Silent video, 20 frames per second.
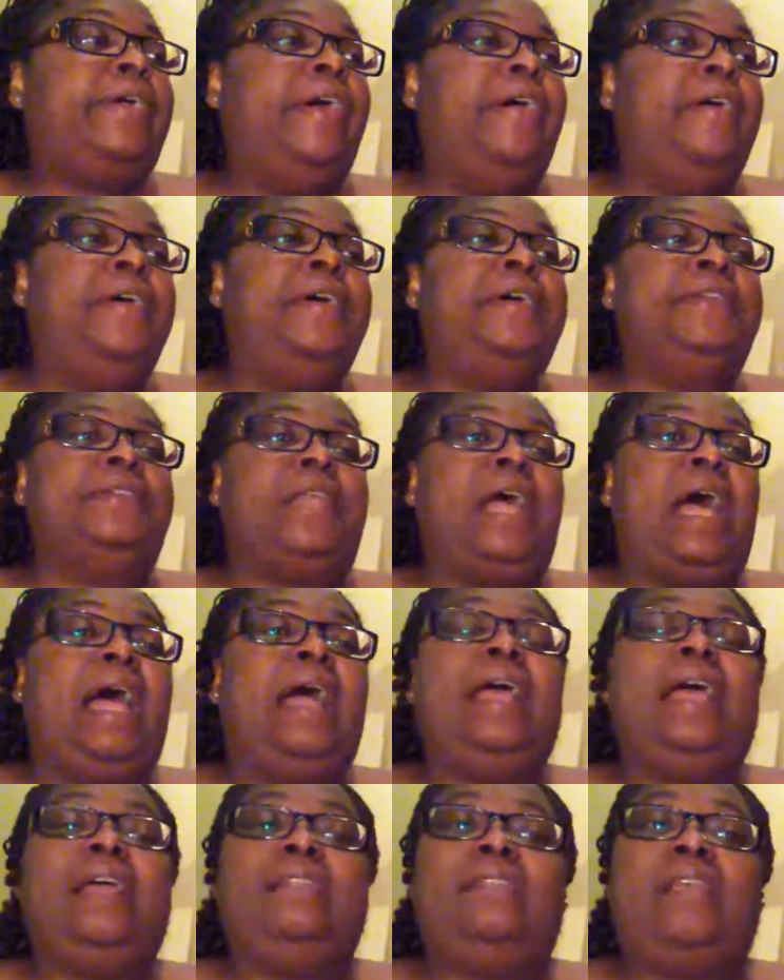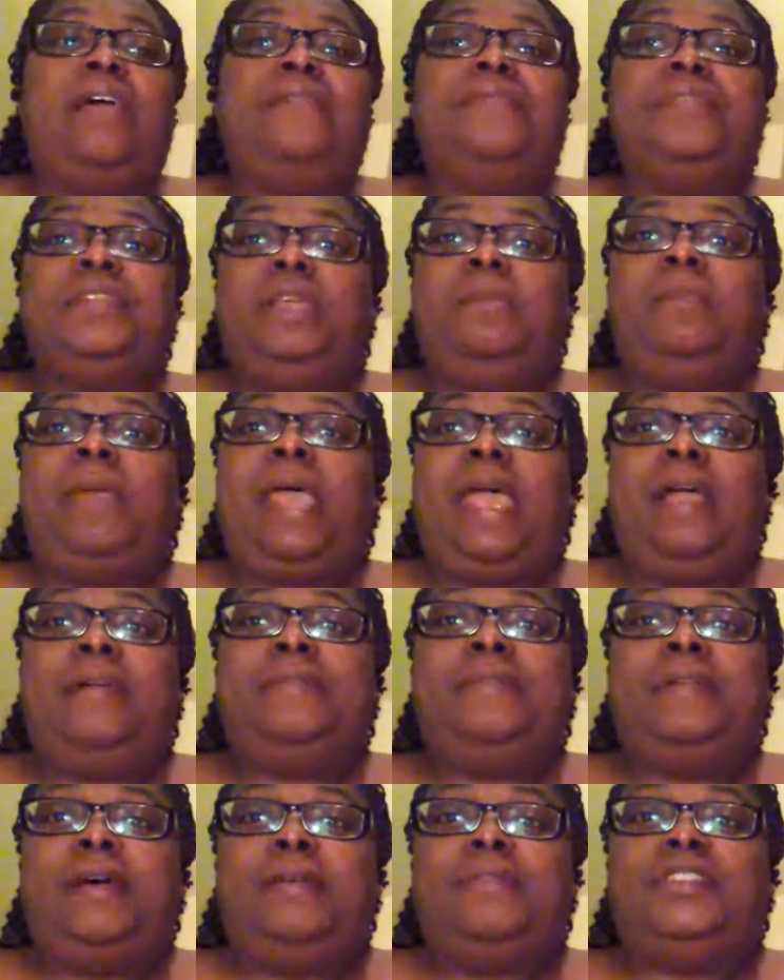I had that really
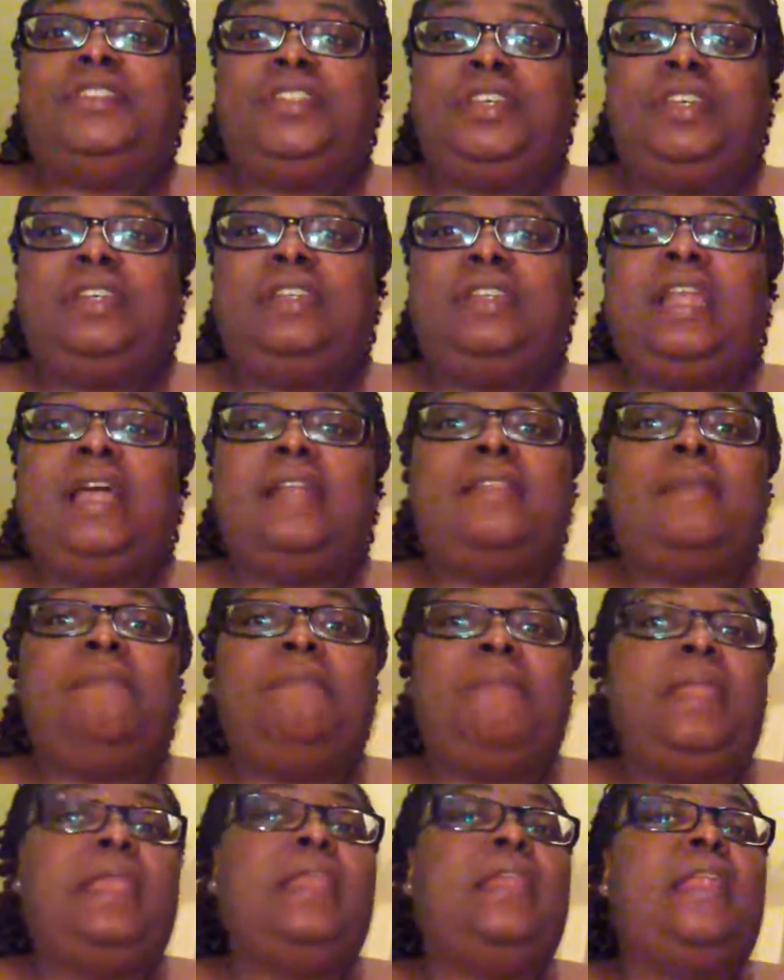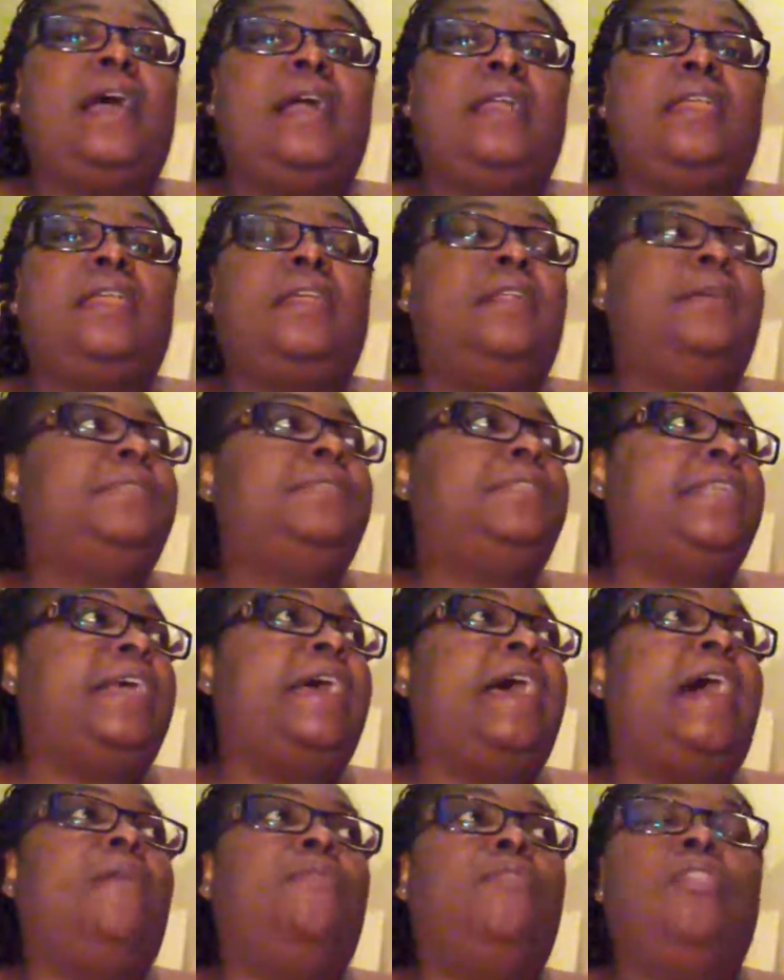bad when I was young. Like, the minute I get
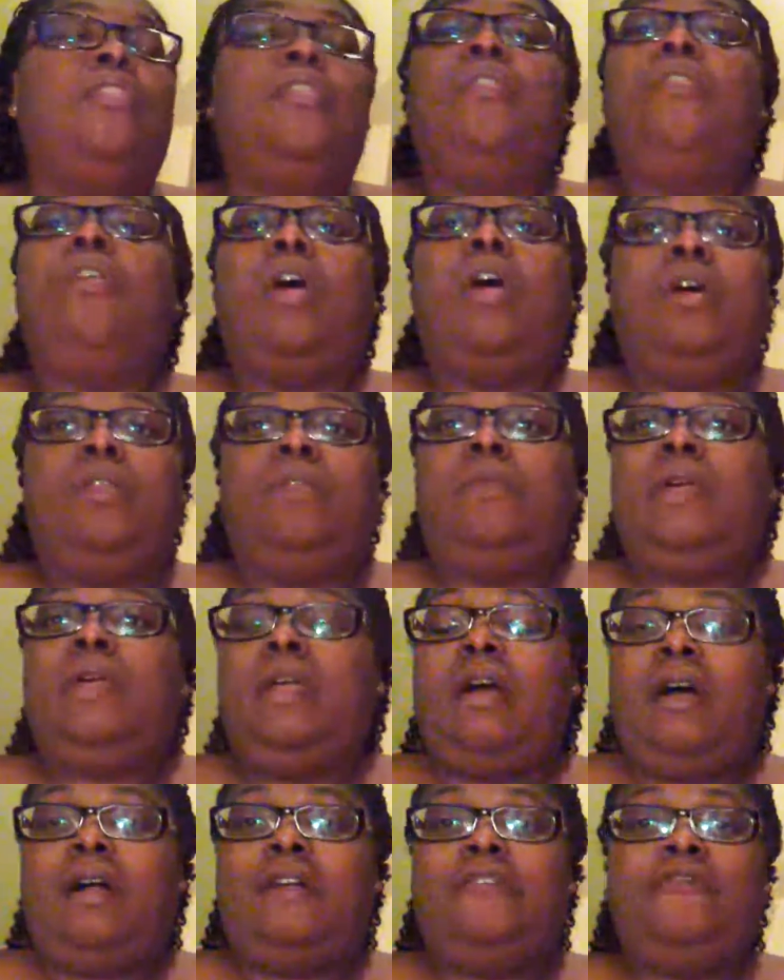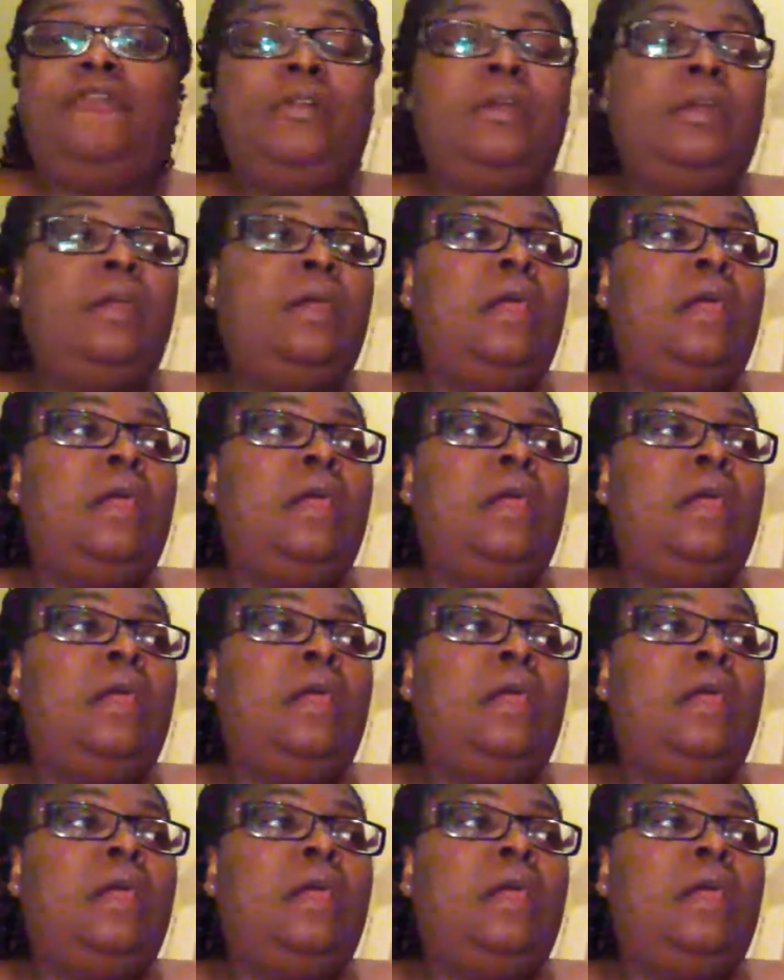upset, I will go all the way off.